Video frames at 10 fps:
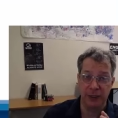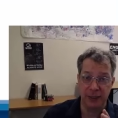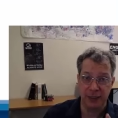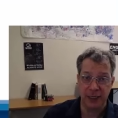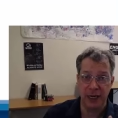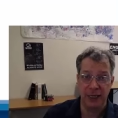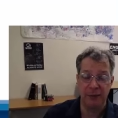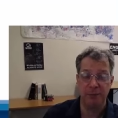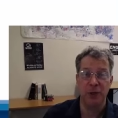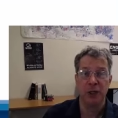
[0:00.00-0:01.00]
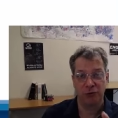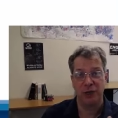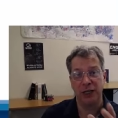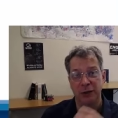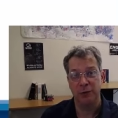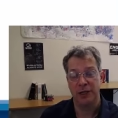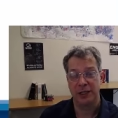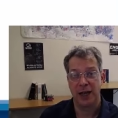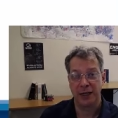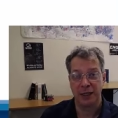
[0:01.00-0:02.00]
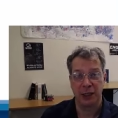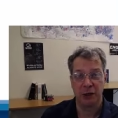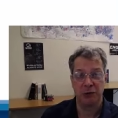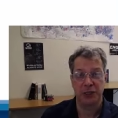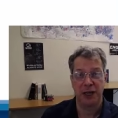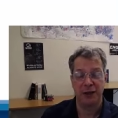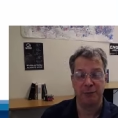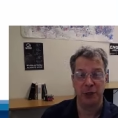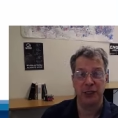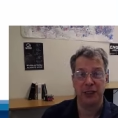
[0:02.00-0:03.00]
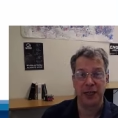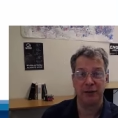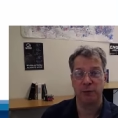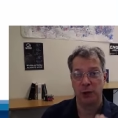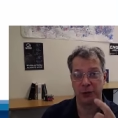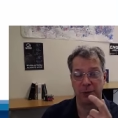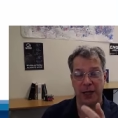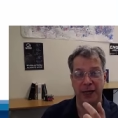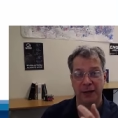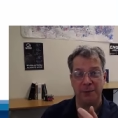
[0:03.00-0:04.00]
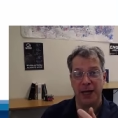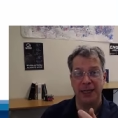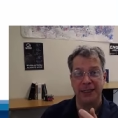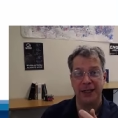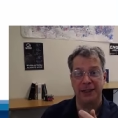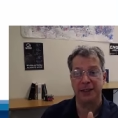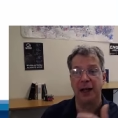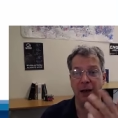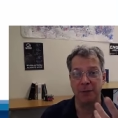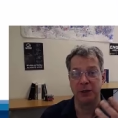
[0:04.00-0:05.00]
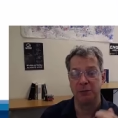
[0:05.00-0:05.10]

it's the same trig with a sine and a cosine, but instead of multiplying it by a delta, I'm